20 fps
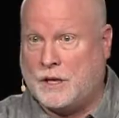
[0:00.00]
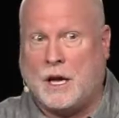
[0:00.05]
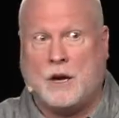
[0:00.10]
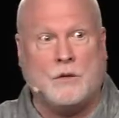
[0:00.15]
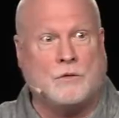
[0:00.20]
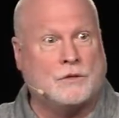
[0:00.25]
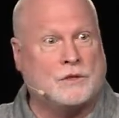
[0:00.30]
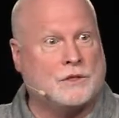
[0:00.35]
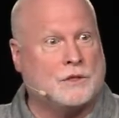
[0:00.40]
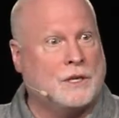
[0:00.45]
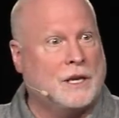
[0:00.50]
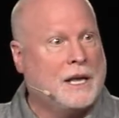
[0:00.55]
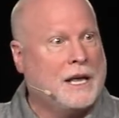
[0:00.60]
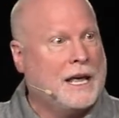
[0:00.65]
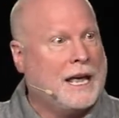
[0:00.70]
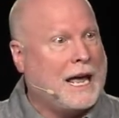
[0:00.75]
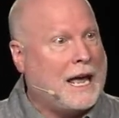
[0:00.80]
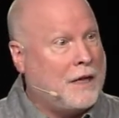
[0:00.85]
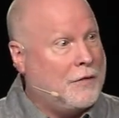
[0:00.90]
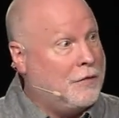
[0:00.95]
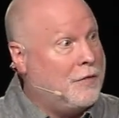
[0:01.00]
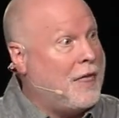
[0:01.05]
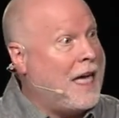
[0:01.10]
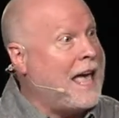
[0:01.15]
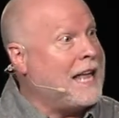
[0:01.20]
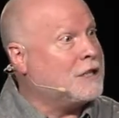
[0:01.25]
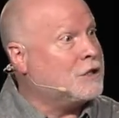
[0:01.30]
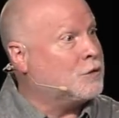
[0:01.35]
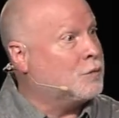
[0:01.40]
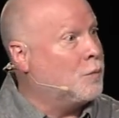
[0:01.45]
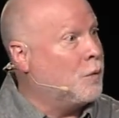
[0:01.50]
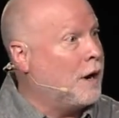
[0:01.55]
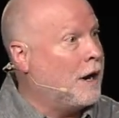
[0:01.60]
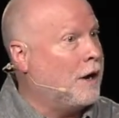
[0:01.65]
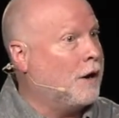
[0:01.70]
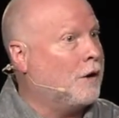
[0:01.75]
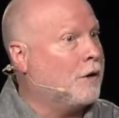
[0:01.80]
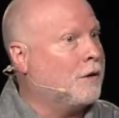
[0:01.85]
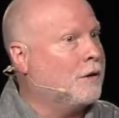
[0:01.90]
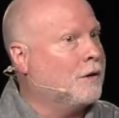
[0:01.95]
goats, and that's
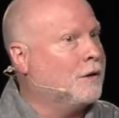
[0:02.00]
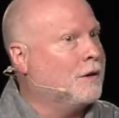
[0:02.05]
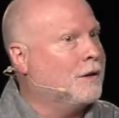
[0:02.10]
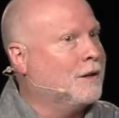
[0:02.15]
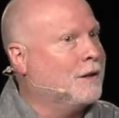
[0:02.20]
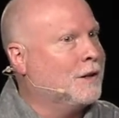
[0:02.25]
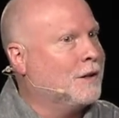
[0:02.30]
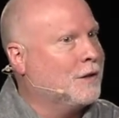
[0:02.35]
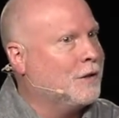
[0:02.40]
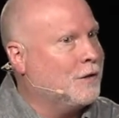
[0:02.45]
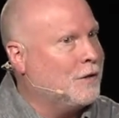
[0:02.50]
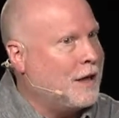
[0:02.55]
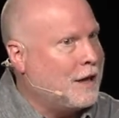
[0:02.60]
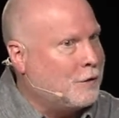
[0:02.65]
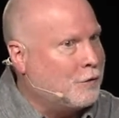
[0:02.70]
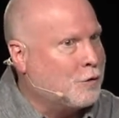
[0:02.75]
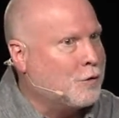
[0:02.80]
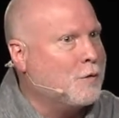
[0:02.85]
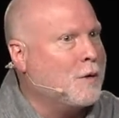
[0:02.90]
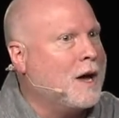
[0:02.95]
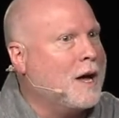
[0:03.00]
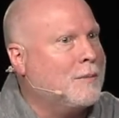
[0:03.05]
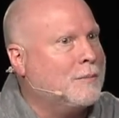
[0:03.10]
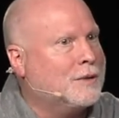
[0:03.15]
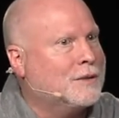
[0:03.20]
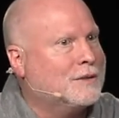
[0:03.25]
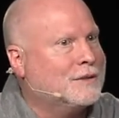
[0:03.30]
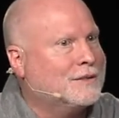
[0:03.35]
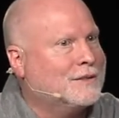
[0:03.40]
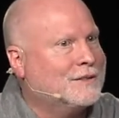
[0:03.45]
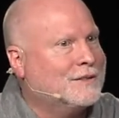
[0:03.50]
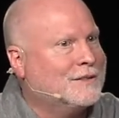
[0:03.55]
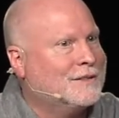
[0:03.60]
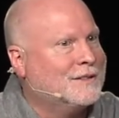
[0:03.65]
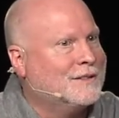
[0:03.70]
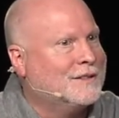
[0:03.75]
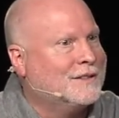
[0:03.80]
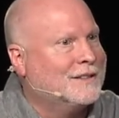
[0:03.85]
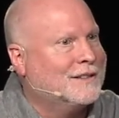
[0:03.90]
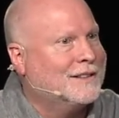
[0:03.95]
where they grew up.
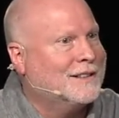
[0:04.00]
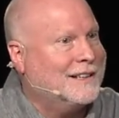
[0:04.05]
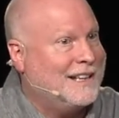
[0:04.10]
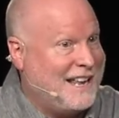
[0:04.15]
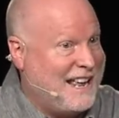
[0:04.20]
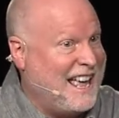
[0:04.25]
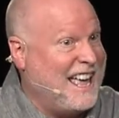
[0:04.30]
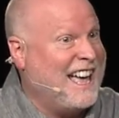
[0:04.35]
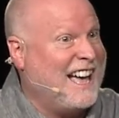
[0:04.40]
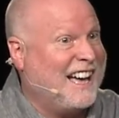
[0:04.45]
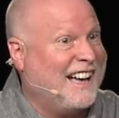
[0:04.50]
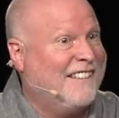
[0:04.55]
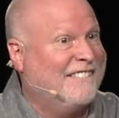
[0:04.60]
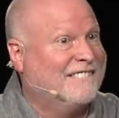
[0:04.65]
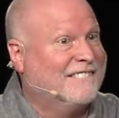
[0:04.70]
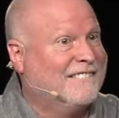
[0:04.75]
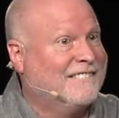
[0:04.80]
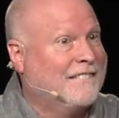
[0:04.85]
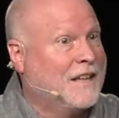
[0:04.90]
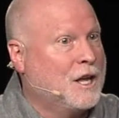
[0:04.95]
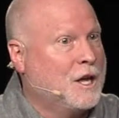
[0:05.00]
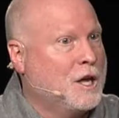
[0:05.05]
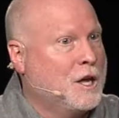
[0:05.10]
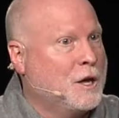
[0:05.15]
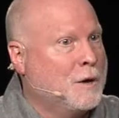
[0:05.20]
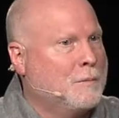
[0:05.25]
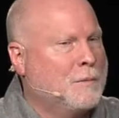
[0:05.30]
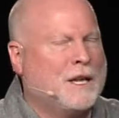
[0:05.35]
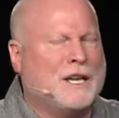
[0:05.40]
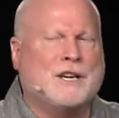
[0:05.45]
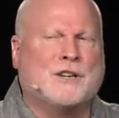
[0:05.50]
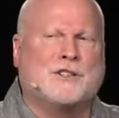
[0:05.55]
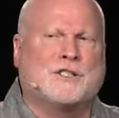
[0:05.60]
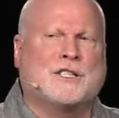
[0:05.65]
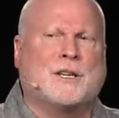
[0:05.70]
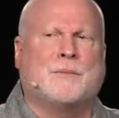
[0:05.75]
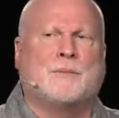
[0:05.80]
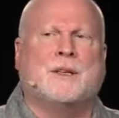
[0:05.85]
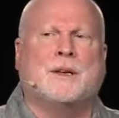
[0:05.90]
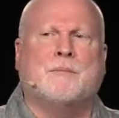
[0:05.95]
Yeah. But here's
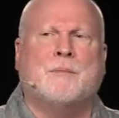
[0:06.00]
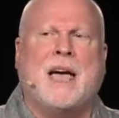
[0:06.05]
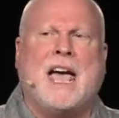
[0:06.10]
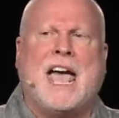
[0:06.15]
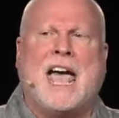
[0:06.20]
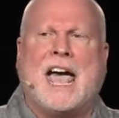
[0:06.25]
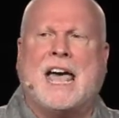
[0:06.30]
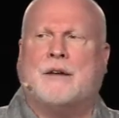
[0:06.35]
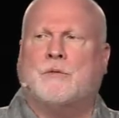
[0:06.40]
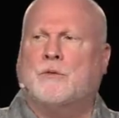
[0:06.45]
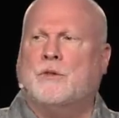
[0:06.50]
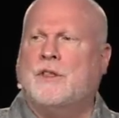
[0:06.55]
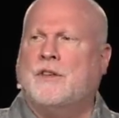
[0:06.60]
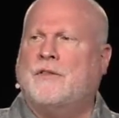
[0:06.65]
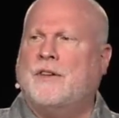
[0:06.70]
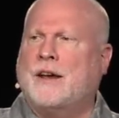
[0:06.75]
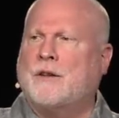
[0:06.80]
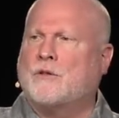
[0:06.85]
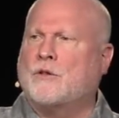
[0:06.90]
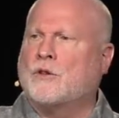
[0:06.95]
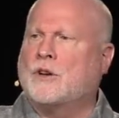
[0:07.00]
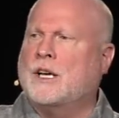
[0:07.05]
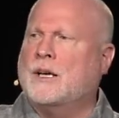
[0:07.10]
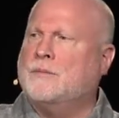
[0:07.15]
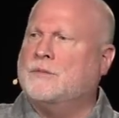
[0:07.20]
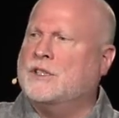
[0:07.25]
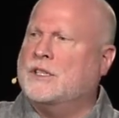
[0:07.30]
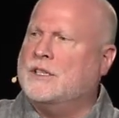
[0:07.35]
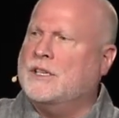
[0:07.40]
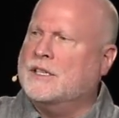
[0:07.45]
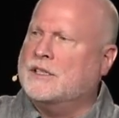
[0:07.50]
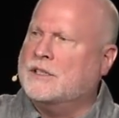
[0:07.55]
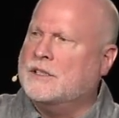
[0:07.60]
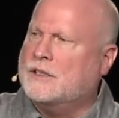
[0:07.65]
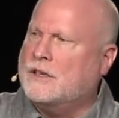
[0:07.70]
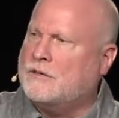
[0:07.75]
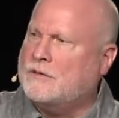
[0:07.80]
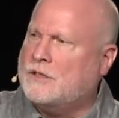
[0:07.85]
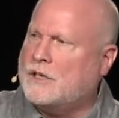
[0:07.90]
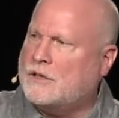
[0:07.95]
something bad. When the Pharaoh comes that doesn't
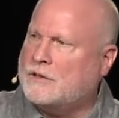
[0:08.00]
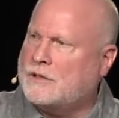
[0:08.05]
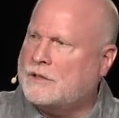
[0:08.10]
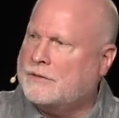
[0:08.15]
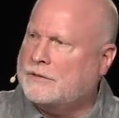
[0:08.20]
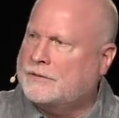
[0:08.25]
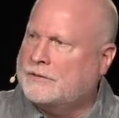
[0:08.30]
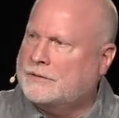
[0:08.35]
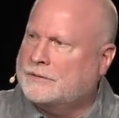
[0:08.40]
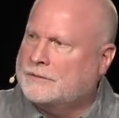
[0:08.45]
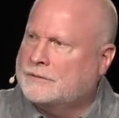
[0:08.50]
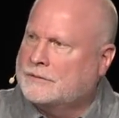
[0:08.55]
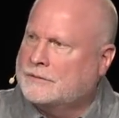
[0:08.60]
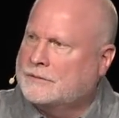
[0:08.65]
know Joseph,